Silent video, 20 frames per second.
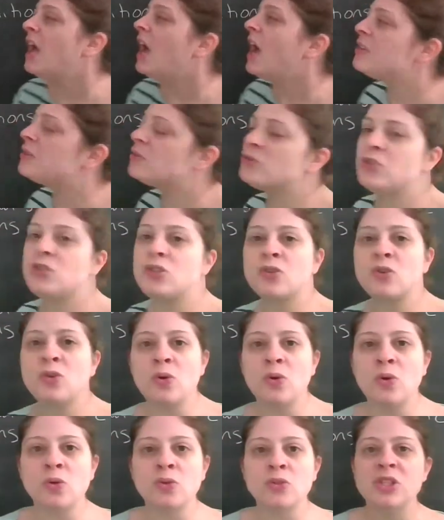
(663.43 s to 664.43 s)
and those
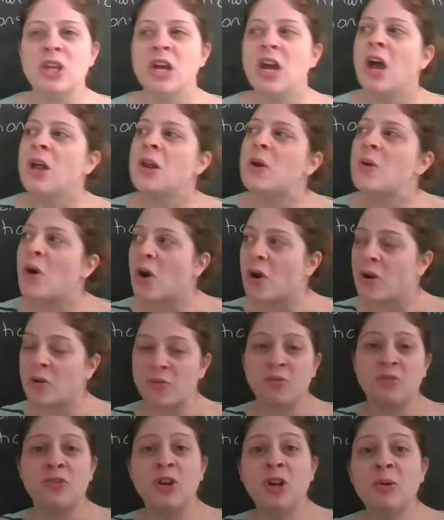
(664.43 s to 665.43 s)
schools are
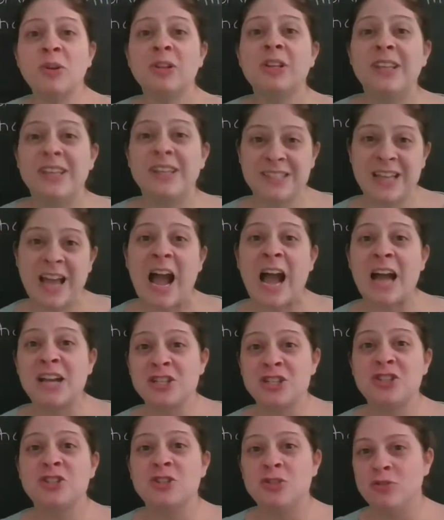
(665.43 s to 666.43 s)
frequently
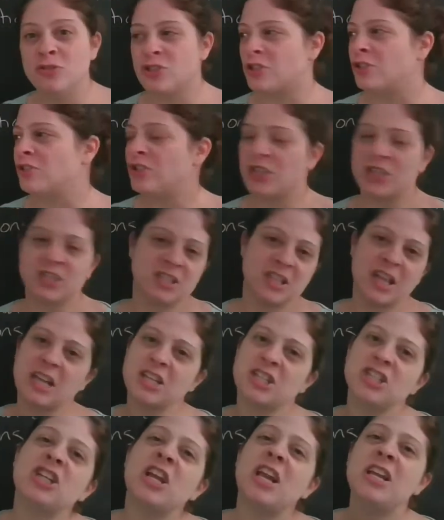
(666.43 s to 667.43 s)
attached to churches. And that
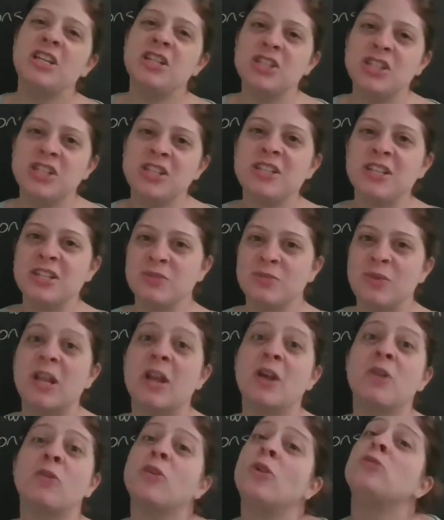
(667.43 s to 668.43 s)
changes as we
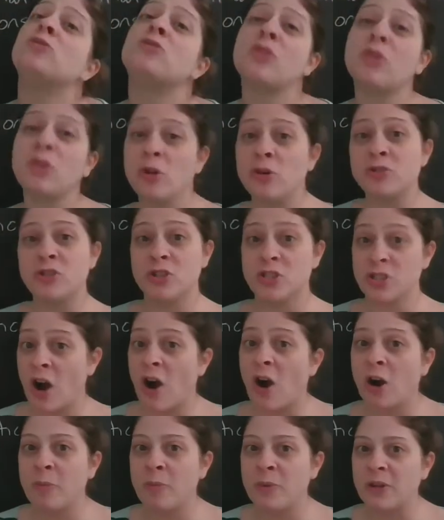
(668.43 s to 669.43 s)
get closer and closer to
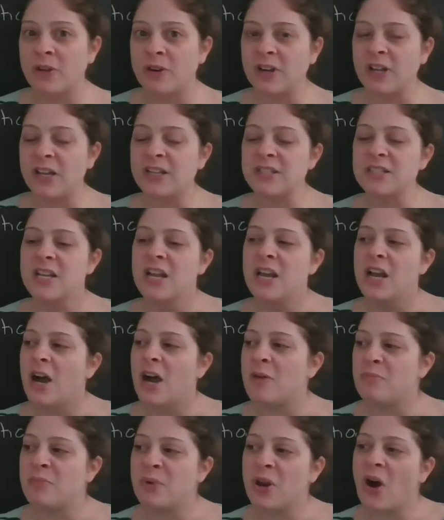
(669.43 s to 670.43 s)
our period.
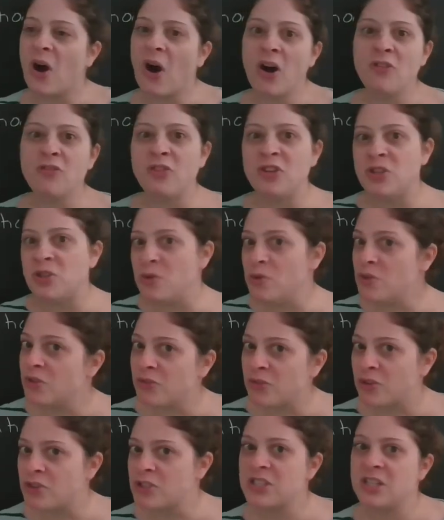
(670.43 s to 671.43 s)
But often
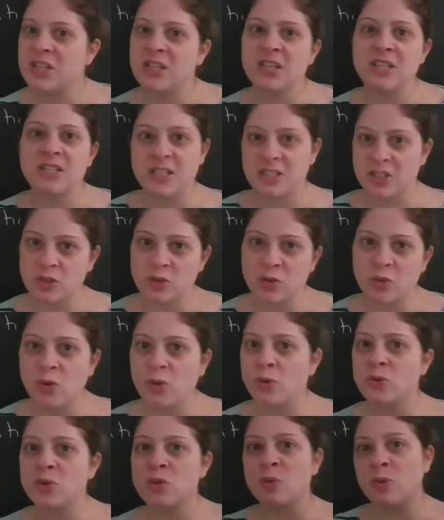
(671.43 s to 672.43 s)
universities and
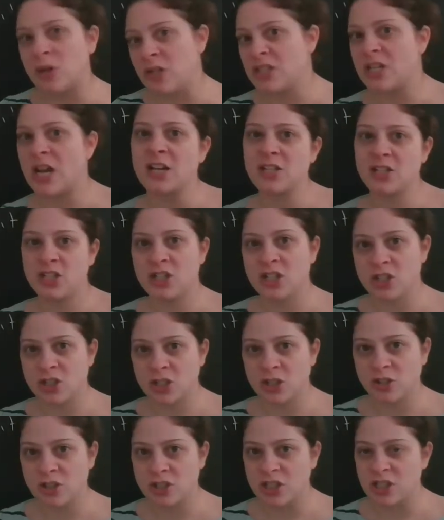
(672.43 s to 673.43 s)
schools were attached to
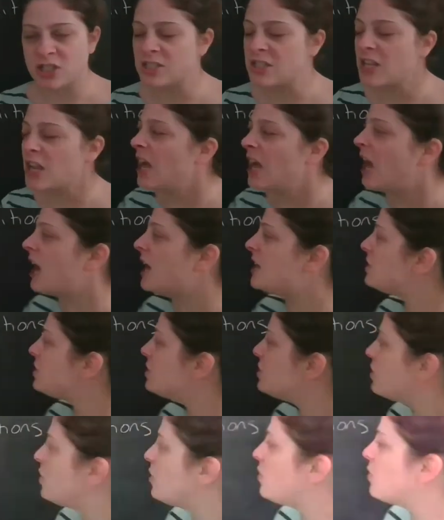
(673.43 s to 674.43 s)
churches. And
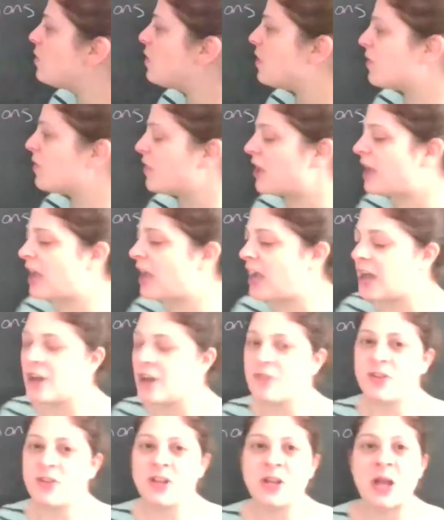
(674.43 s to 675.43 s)
so they
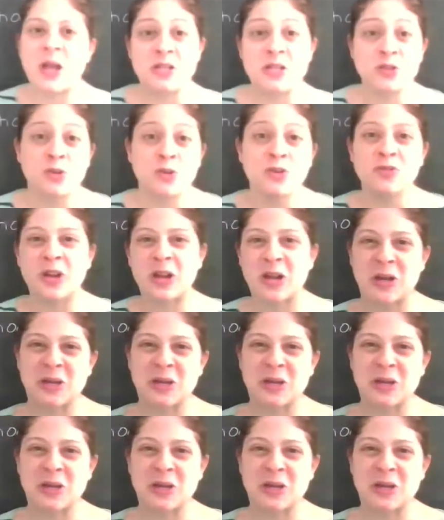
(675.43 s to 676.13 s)
have a sort of a